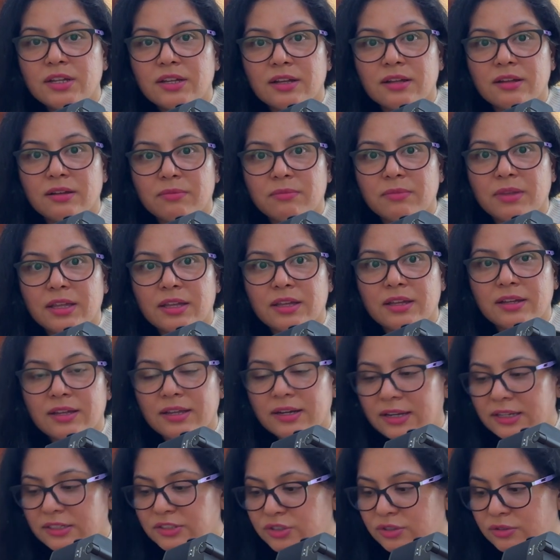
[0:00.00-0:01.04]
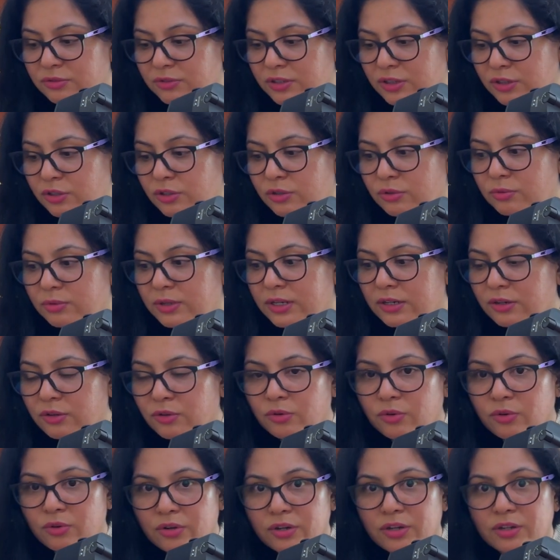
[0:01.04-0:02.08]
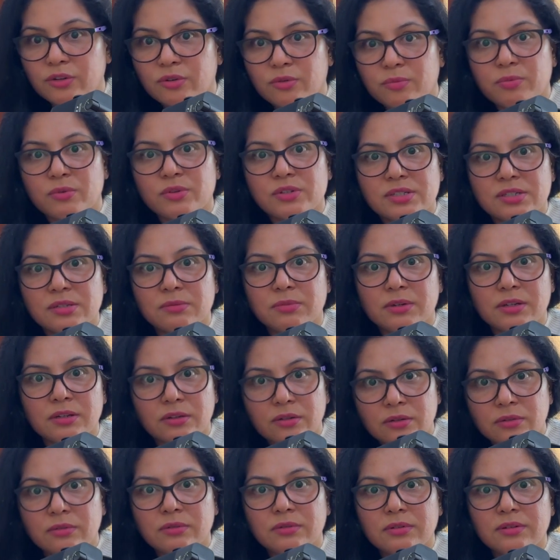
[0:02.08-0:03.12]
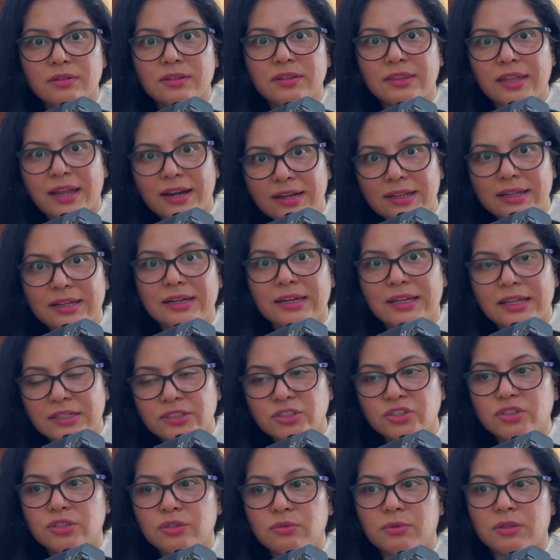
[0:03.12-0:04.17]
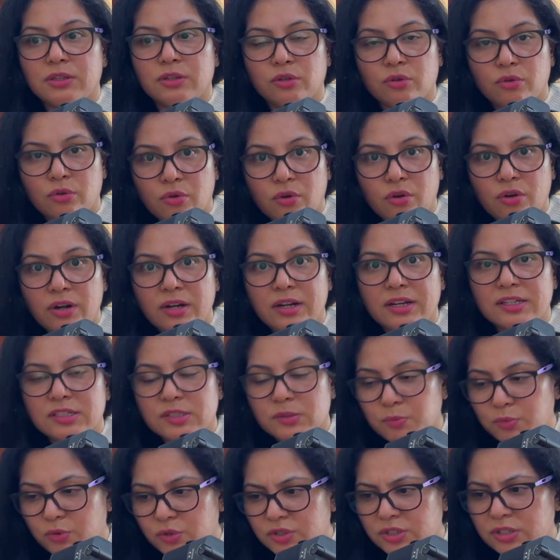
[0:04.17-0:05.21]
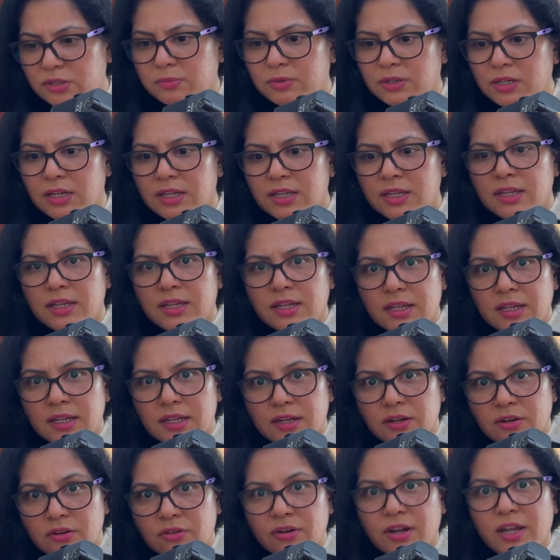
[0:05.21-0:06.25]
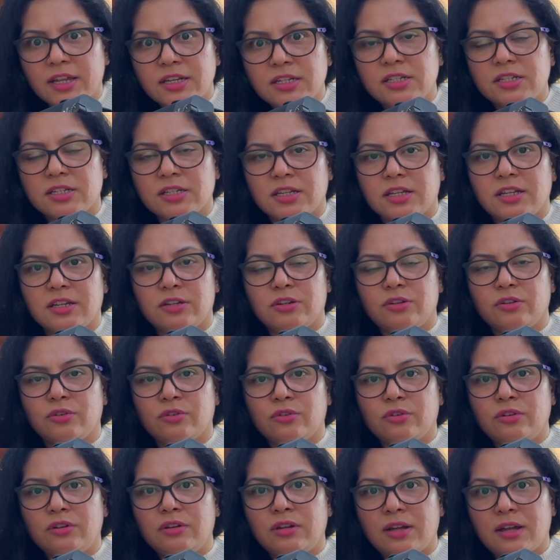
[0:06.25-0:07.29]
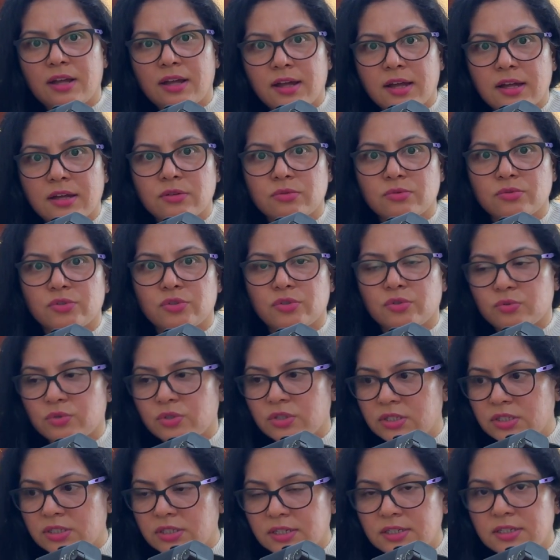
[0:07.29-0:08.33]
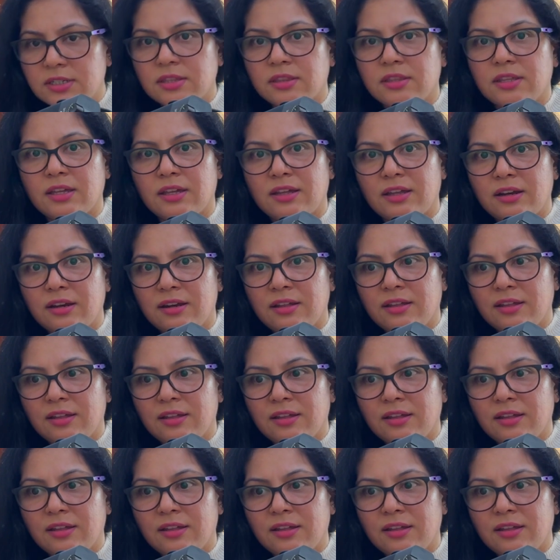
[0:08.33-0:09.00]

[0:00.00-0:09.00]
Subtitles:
make a connection with you and God, possible. No, that connection with God is possible right in your house. You sit there